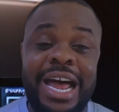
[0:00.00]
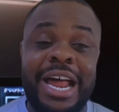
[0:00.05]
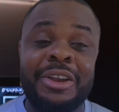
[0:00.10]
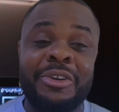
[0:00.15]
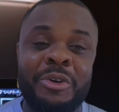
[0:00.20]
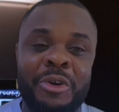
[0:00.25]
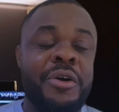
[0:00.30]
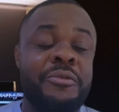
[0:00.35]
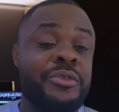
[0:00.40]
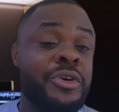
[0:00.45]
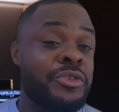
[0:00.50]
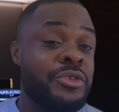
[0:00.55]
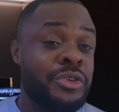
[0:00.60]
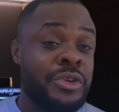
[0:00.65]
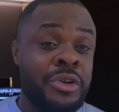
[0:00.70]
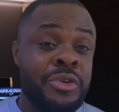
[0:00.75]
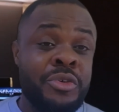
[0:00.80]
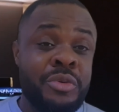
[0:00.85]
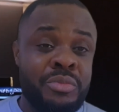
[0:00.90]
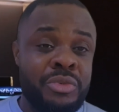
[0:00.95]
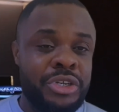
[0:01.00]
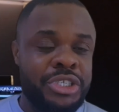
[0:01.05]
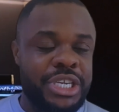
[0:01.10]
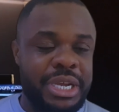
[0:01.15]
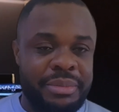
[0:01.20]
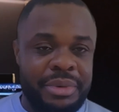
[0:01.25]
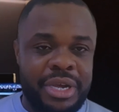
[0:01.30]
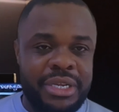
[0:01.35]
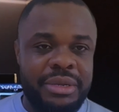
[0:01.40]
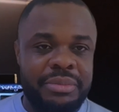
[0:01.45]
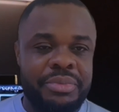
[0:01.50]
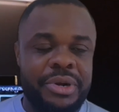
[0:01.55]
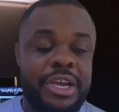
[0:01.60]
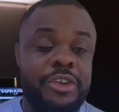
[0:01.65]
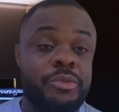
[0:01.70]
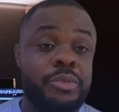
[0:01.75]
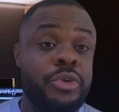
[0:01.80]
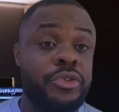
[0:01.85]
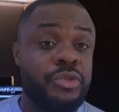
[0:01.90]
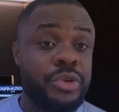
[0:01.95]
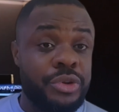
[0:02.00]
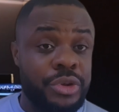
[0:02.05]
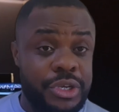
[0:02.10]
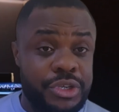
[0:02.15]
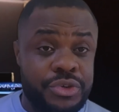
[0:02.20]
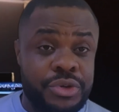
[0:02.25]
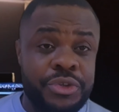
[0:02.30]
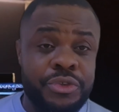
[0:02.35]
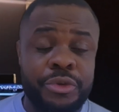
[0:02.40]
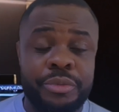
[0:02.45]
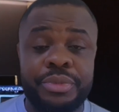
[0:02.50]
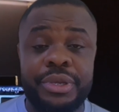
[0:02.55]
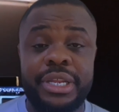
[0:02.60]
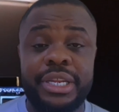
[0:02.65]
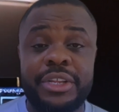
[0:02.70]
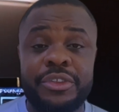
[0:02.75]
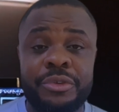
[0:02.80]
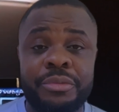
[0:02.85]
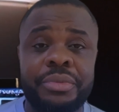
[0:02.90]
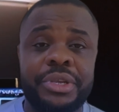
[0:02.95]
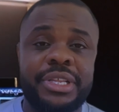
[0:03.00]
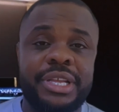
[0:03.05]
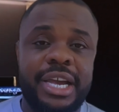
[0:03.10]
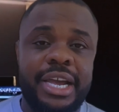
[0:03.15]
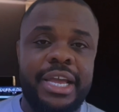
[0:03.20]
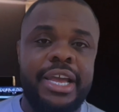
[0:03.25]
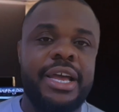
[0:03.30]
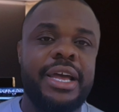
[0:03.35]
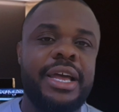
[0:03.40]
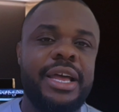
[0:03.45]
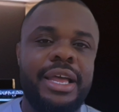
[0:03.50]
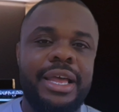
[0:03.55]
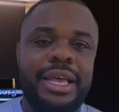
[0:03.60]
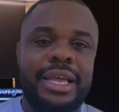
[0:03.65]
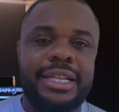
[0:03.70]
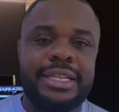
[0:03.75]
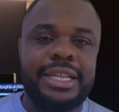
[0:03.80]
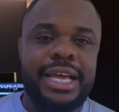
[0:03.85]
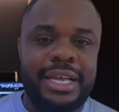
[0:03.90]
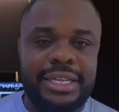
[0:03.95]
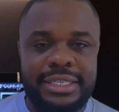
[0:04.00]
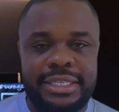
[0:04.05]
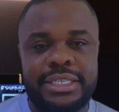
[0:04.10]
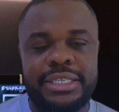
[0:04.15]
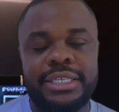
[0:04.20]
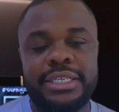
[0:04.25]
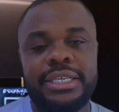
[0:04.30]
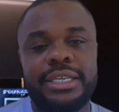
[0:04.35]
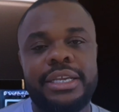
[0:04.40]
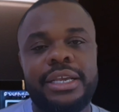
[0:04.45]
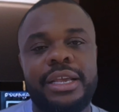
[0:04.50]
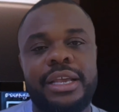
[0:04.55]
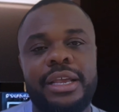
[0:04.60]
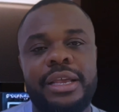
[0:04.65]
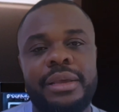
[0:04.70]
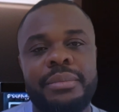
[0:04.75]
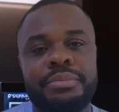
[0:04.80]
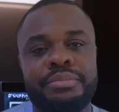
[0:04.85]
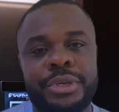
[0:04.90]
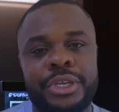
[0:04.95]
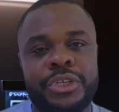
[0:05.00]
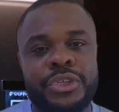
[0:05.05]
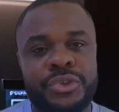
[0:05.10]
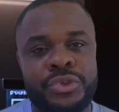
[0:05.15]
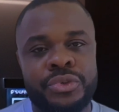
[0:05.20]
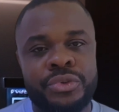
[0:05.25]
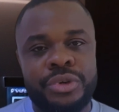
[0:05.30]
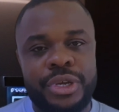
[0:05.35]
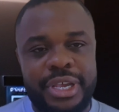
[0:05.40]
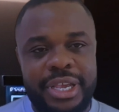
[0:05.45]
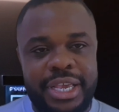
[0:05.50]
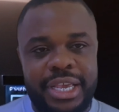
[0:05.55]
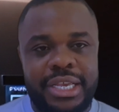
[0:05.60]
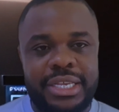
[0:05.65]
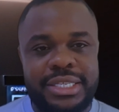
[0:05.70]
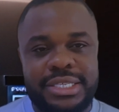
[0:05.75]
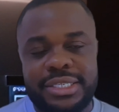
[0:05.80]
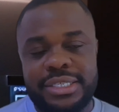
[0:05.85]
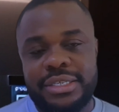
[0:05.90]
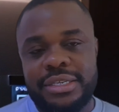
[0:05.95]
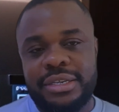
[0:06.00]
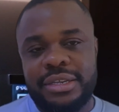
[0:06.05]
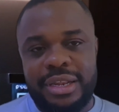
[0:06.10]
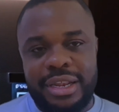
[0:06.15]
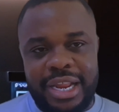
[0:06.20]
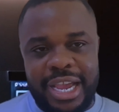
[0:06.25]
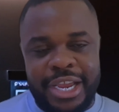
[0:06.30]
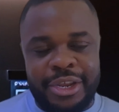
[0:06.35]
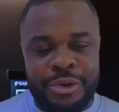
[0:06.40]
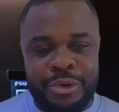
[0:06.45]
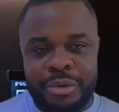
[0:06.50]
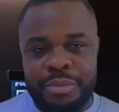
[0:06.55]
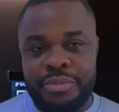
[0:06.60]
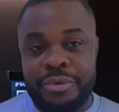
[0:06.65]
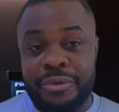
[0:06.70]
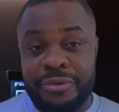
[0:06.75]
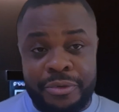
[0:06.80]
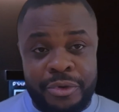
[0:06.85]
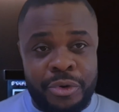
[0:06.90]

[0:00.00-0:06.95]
And of course, we don't know much about the price, but we know it's going to be a little bit higher than the Pixel 8 lineup, of